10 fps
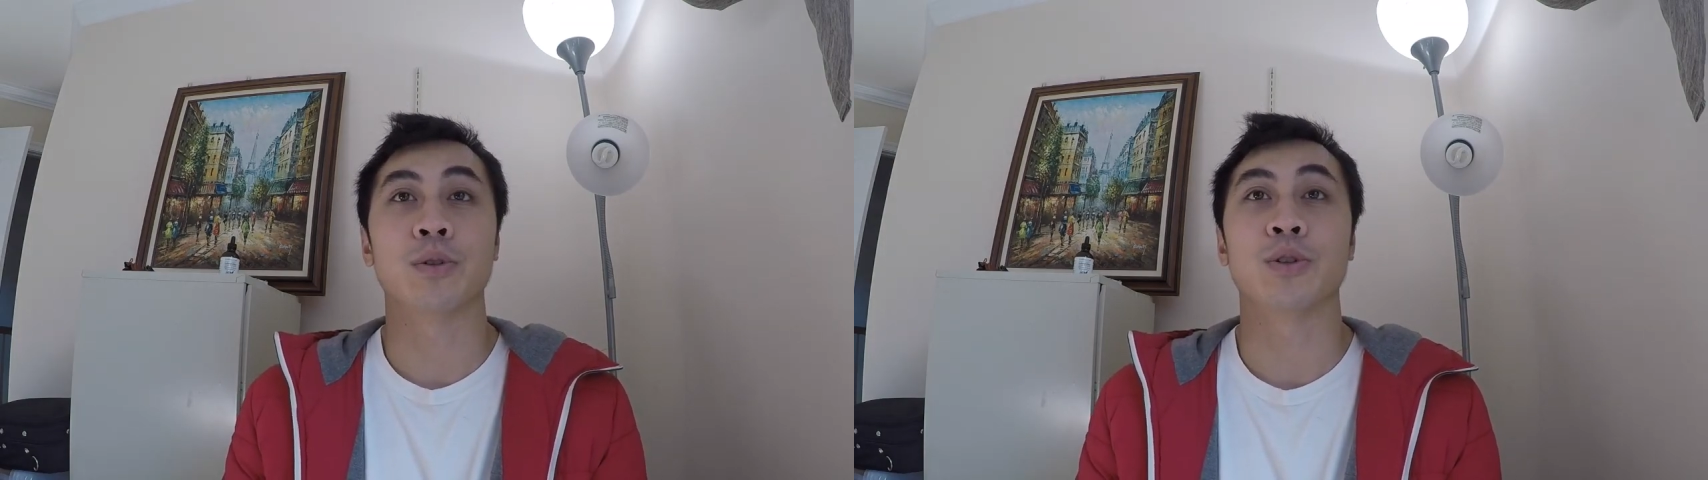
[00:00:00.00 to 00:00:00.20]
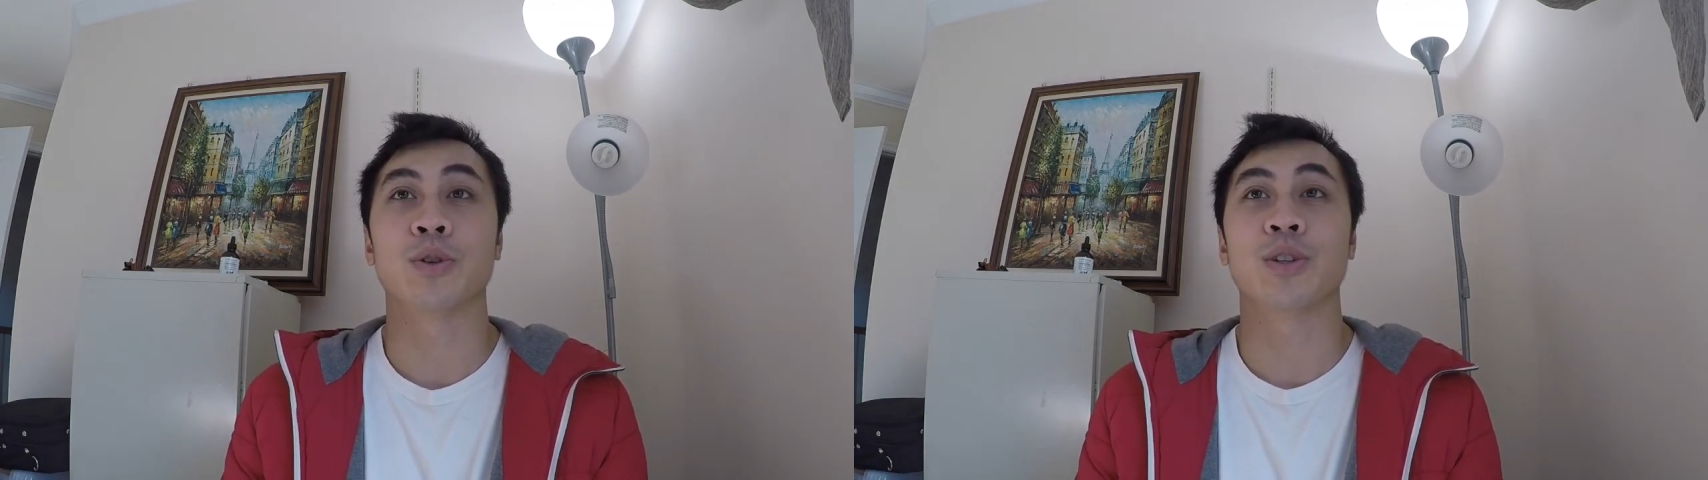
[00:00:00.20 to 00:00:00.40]
you
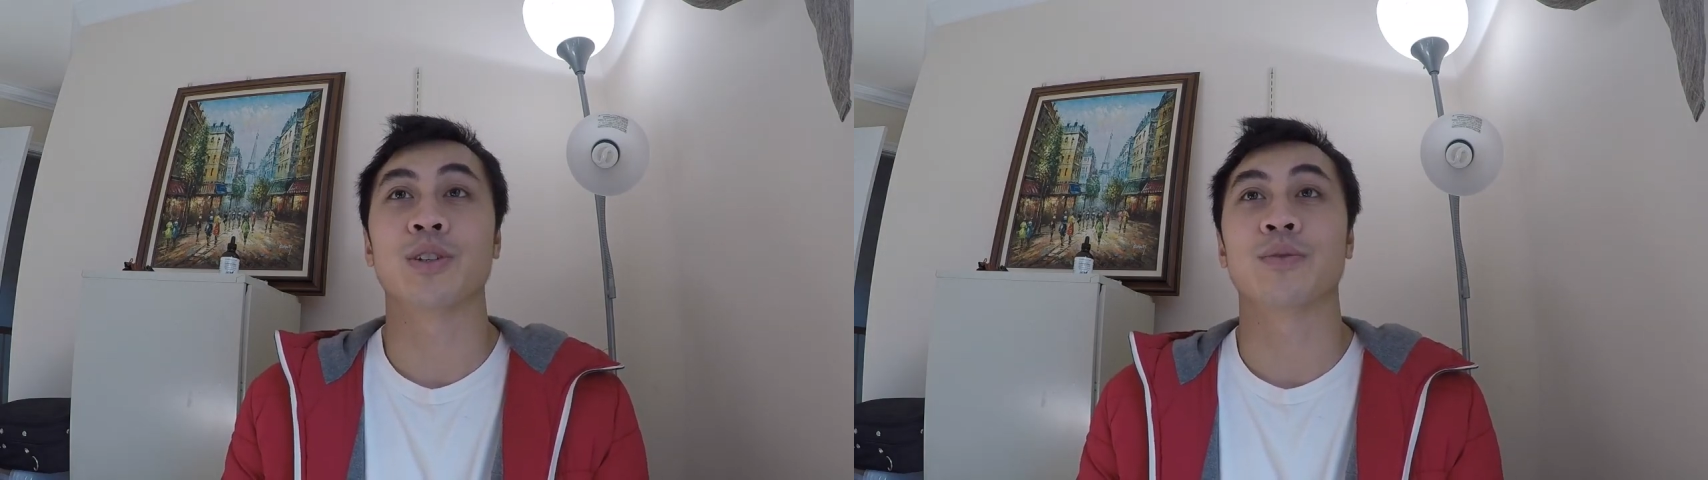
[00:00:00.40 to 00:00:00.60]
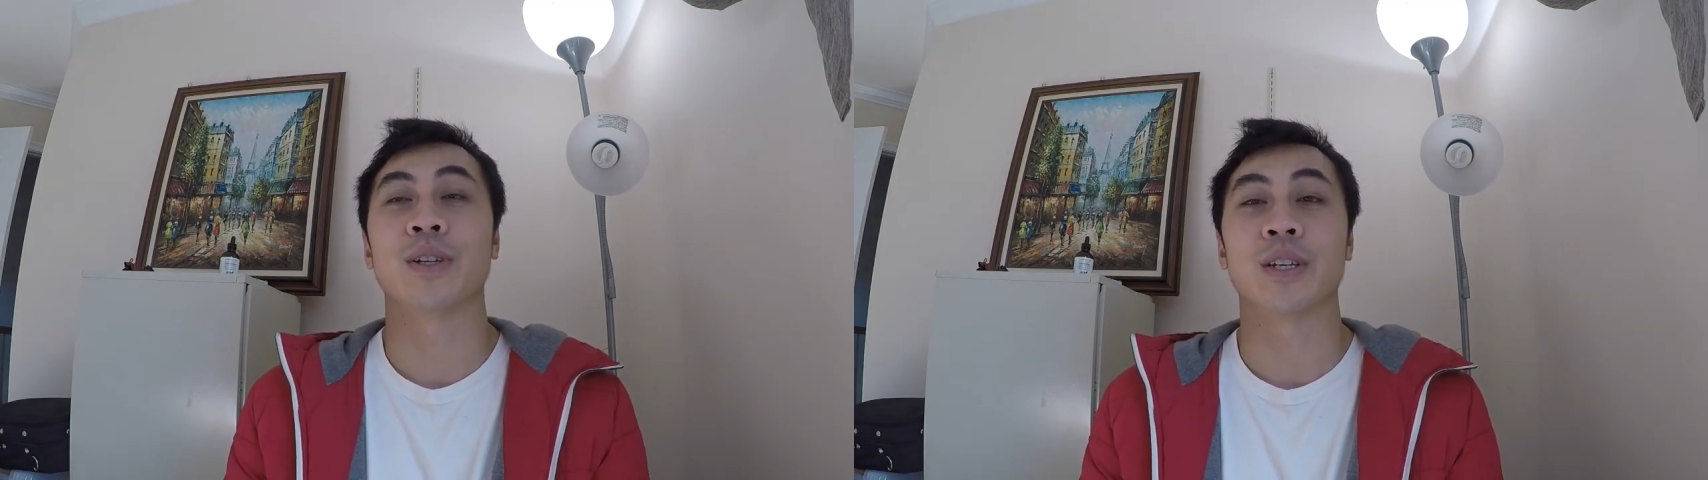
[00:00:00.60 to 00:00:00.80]
enjoyed this
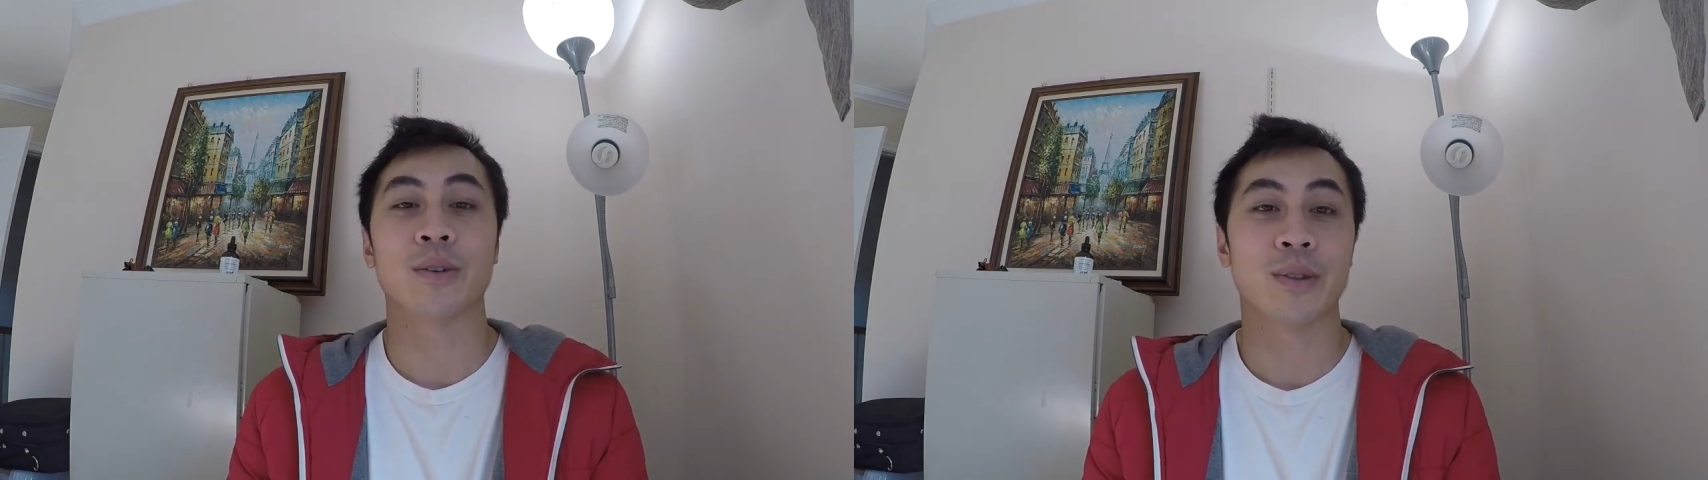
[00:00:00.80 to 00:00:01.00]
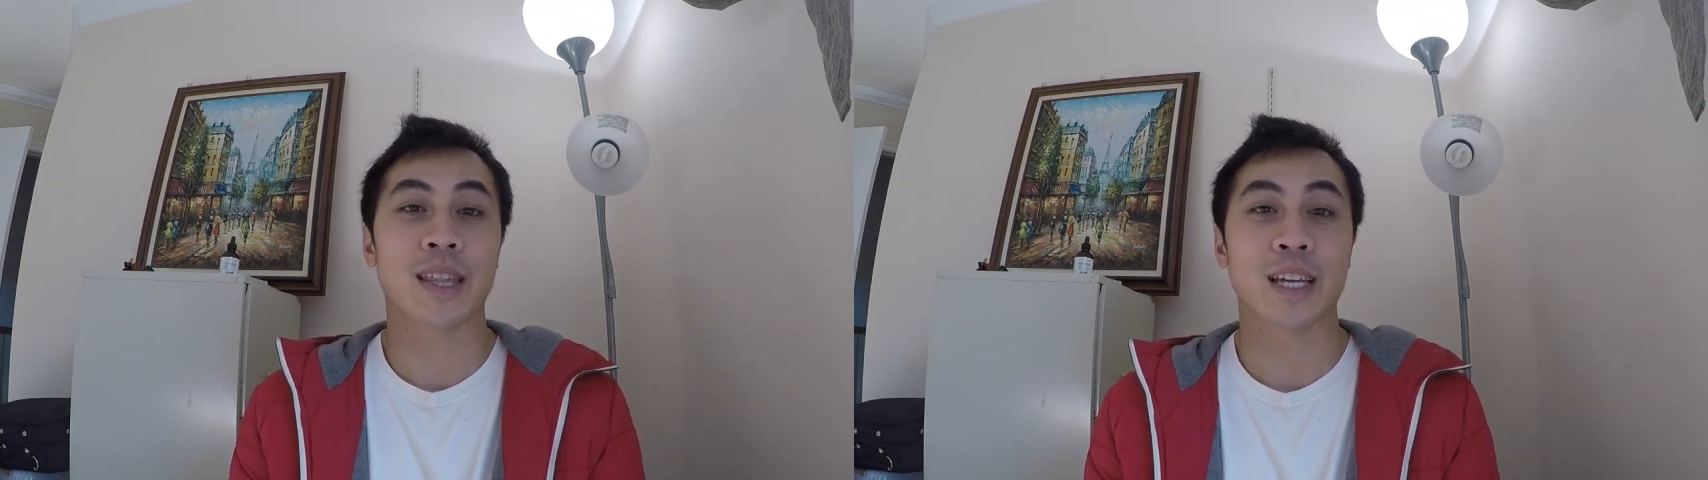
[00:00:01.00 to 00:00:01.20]
video.
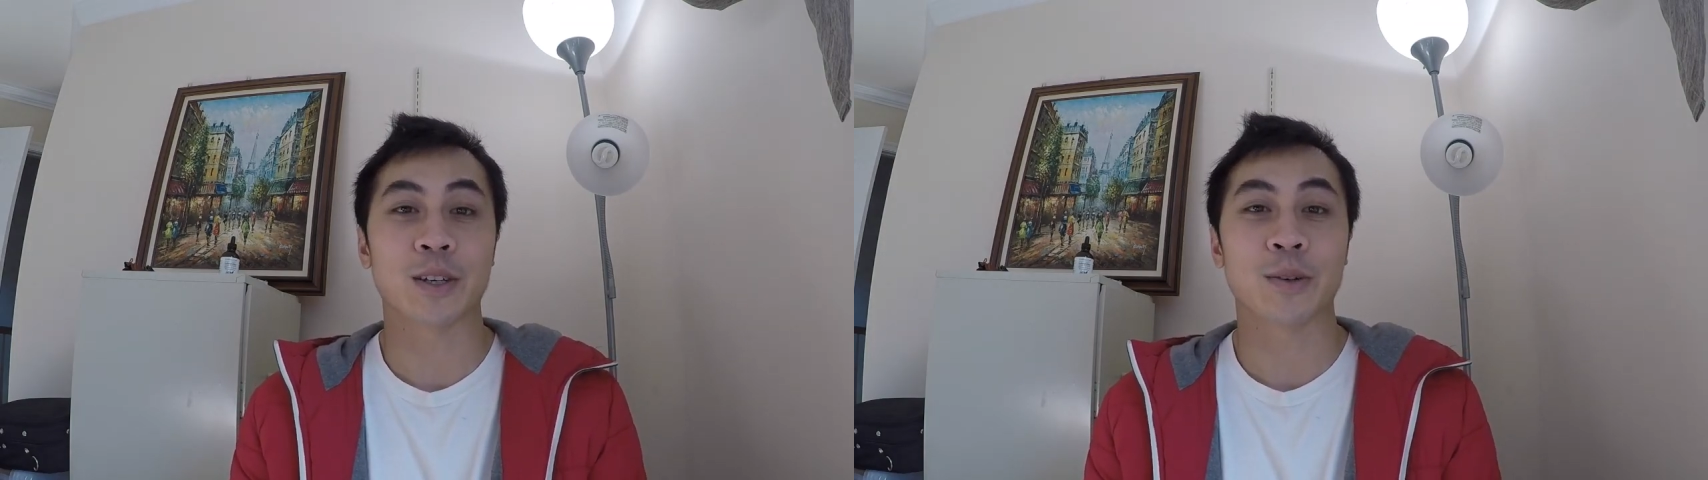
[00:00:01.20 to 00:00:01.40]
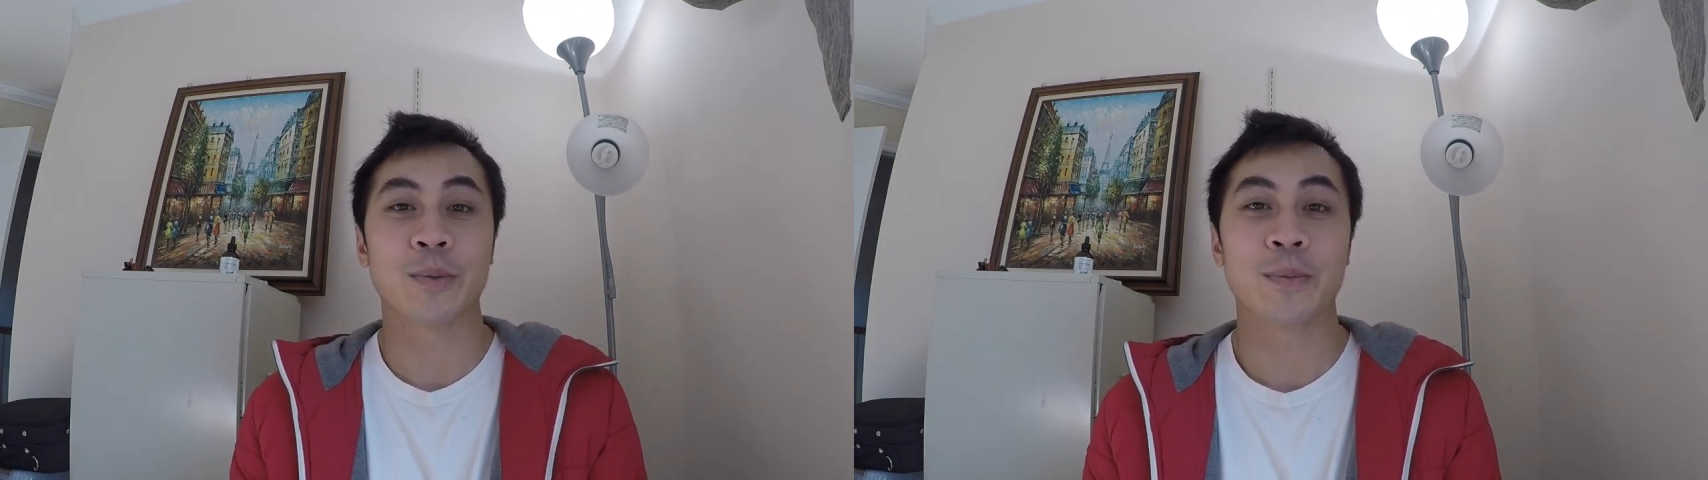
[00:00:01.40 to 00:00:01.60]
Thank you.